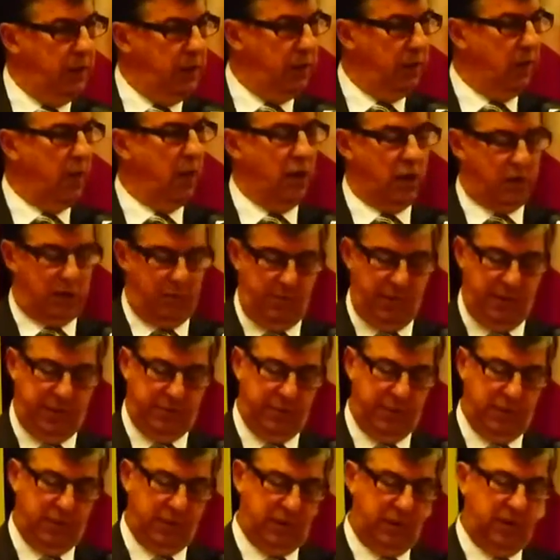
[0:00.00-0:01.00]
Our
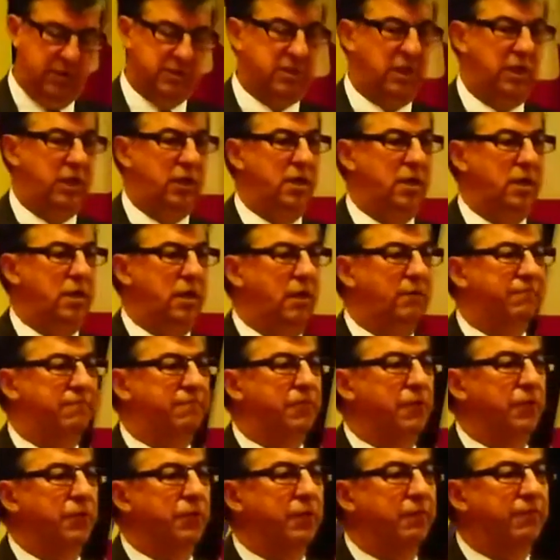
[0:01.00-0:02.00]
commitment is a
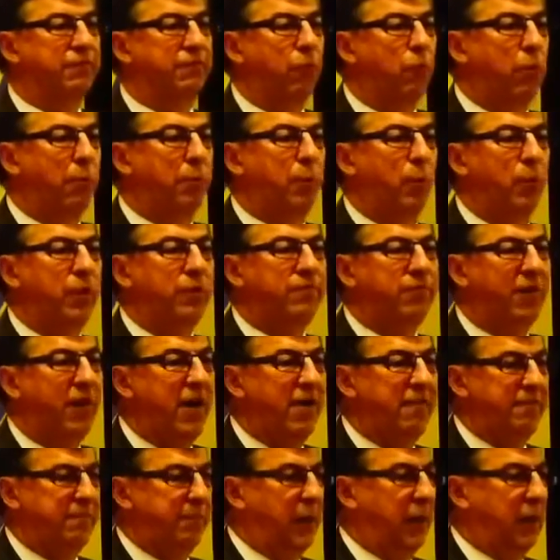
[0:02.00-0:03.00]
further
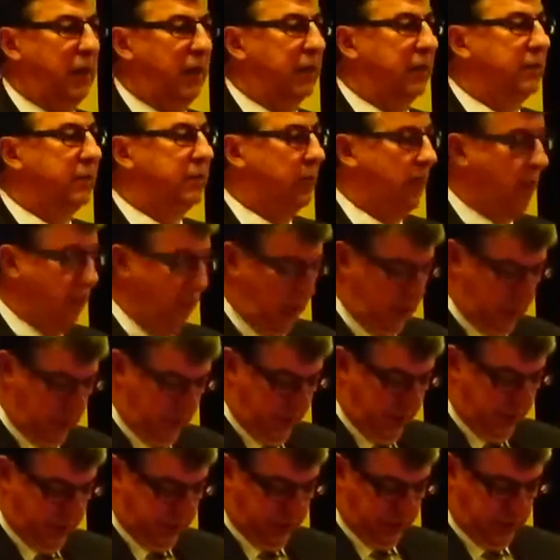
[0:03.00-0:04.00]
$4.5 million to
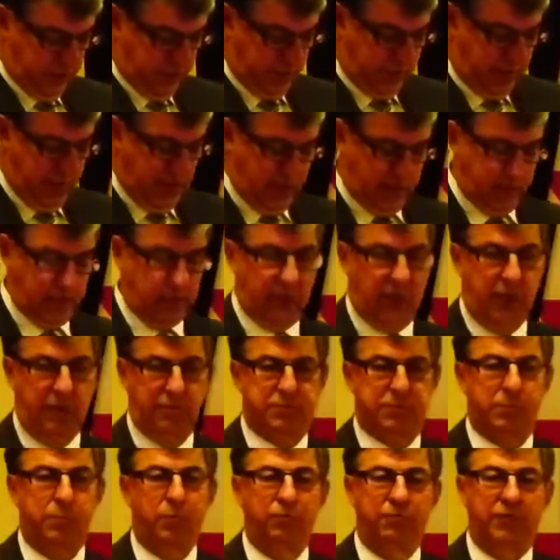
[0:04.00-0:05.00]
make sure that that
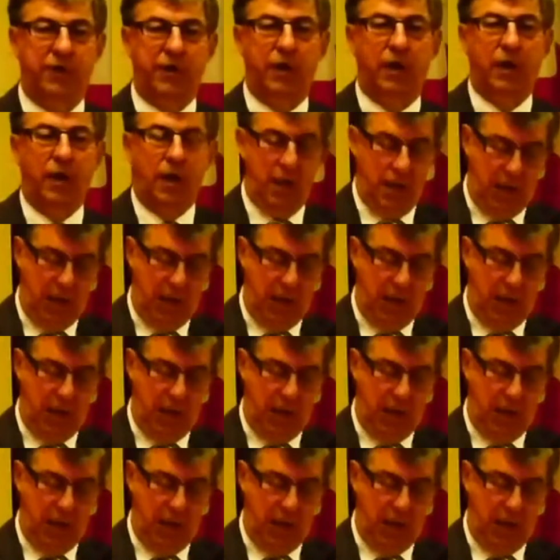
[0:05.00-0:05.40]
keeps moving.